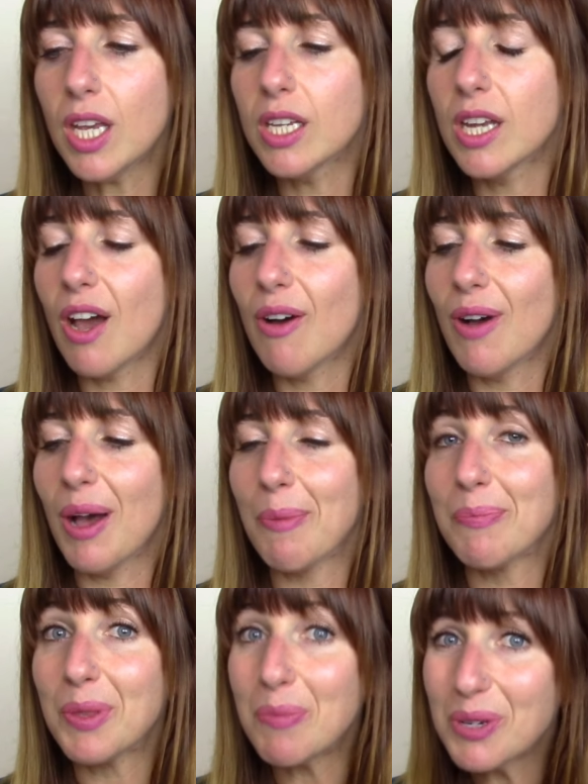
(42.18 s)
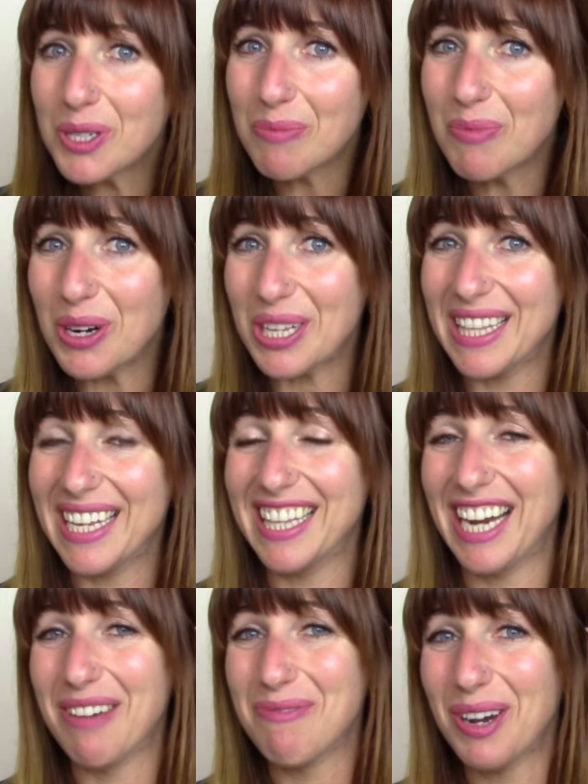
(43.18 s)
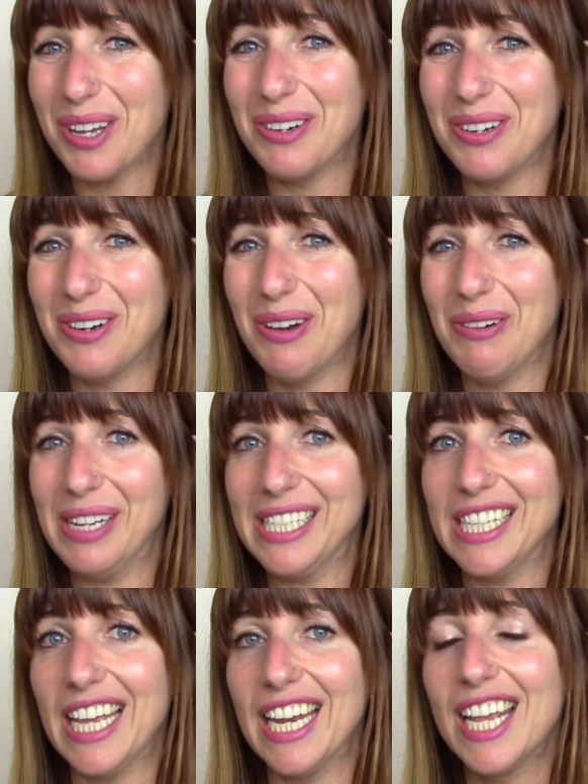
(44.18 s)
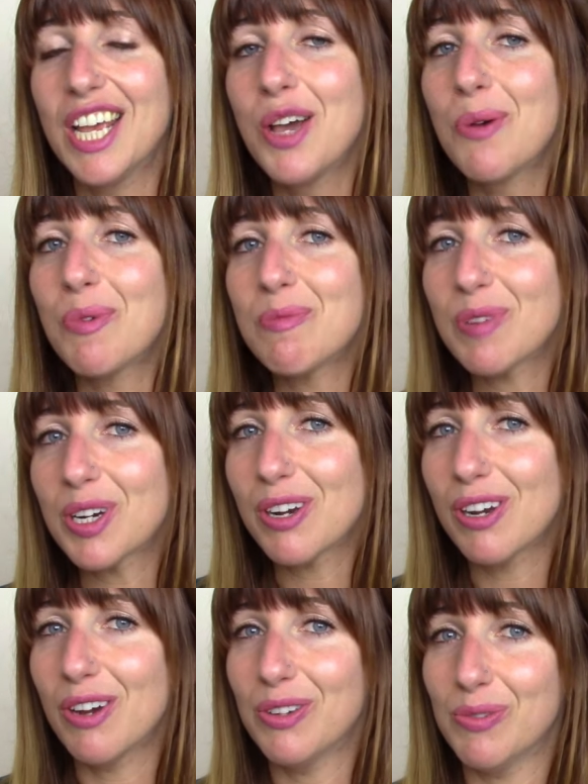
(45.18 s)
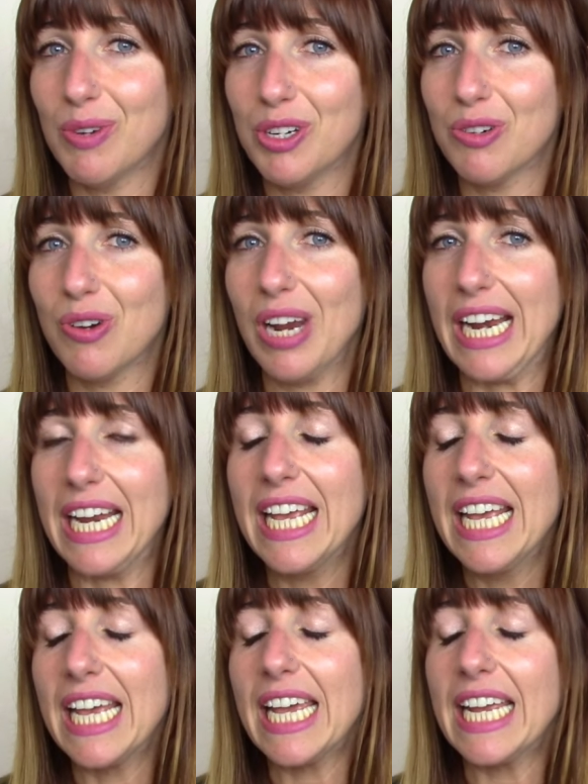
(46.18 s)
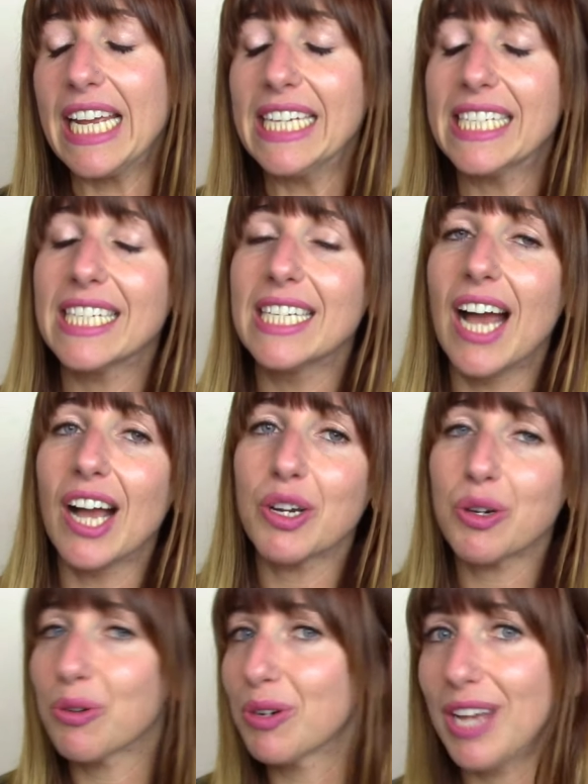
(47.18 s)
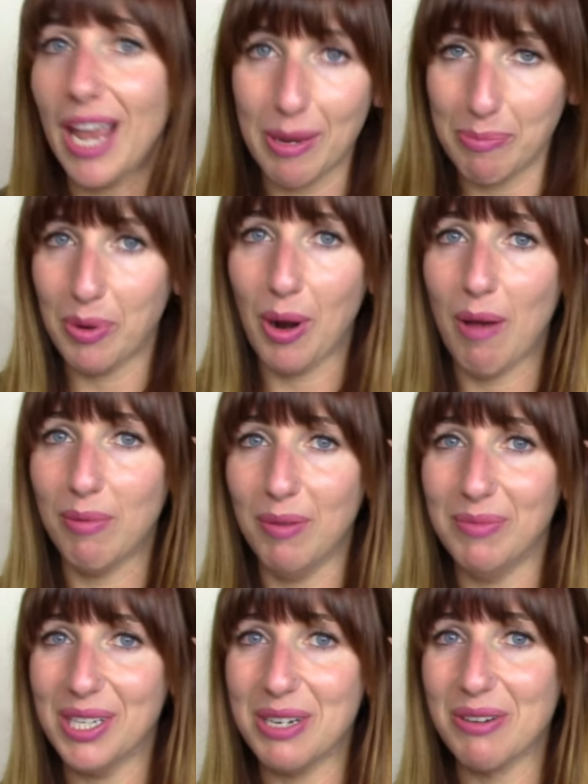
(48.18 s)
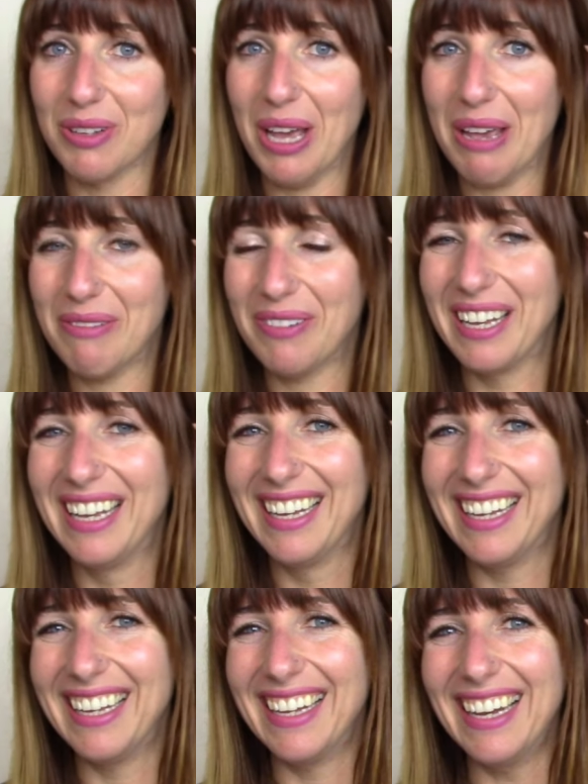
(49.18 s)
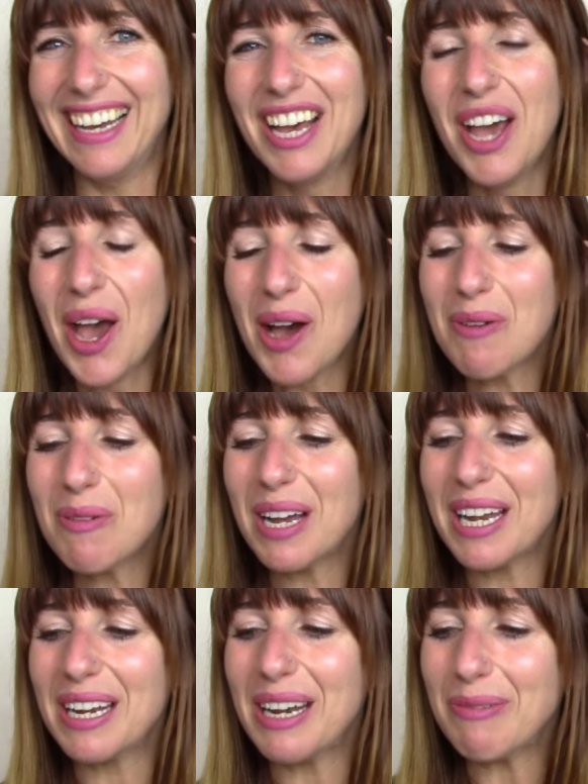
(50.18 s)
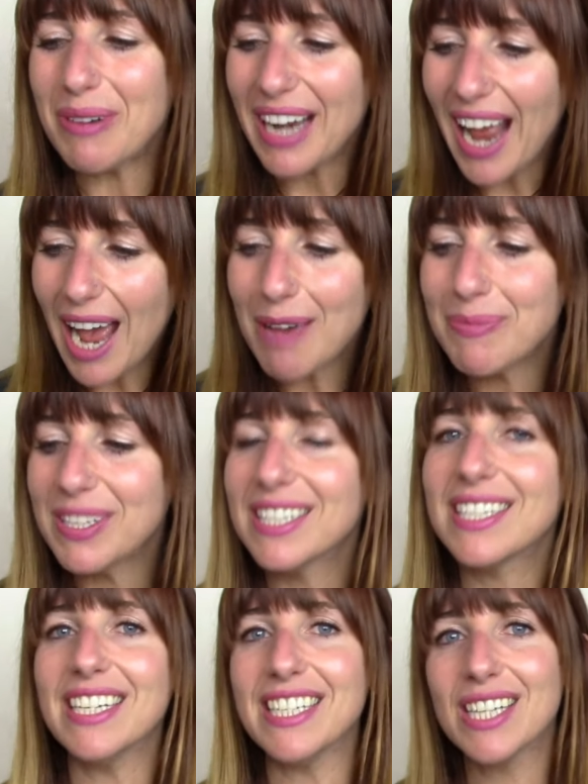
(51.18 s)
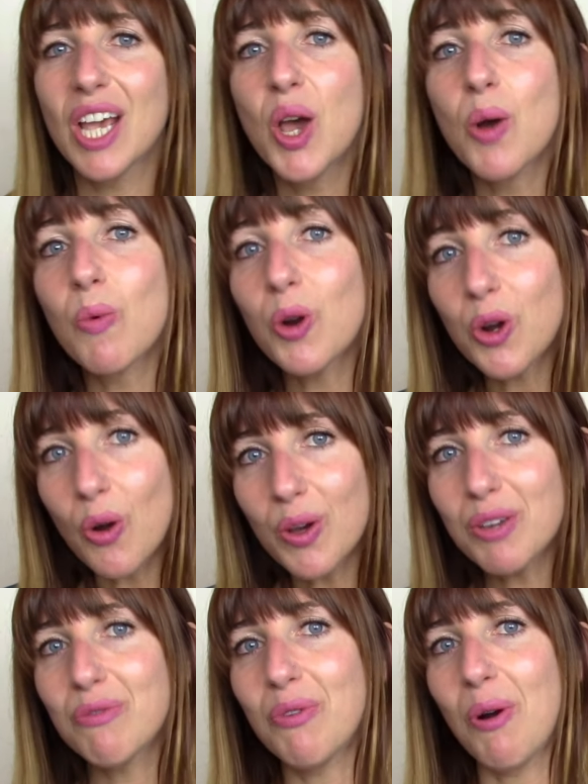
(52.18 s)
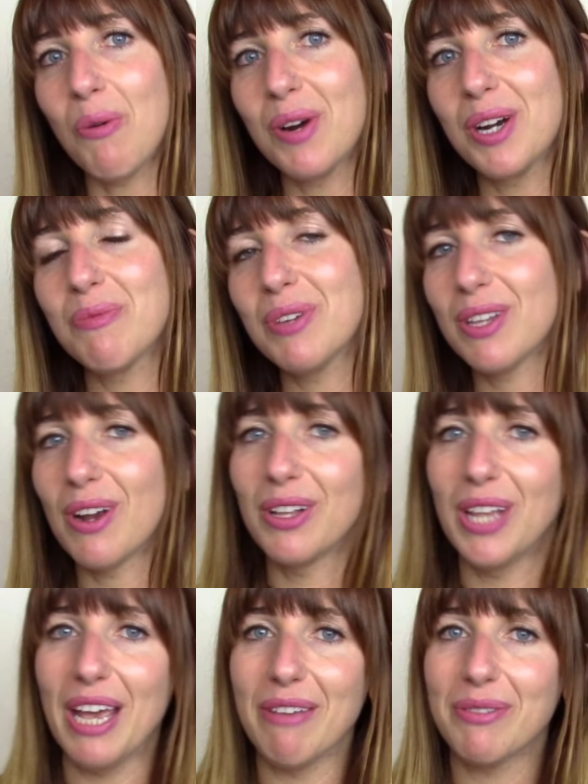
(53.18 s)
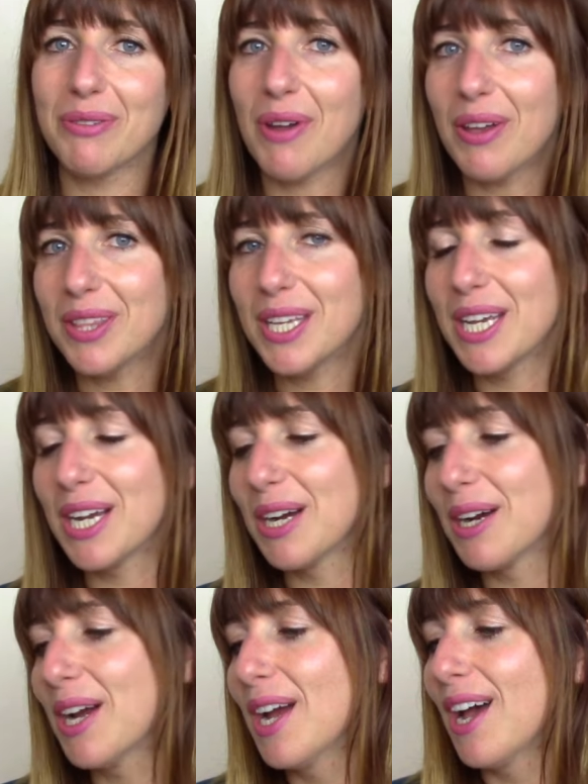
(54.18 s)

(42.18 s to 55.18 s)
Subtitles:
Now, the most important thing that I want you to know is that when Mercury goes retrograde, it does not create problems in your life. What happens is we're going forward with our life throughout the year,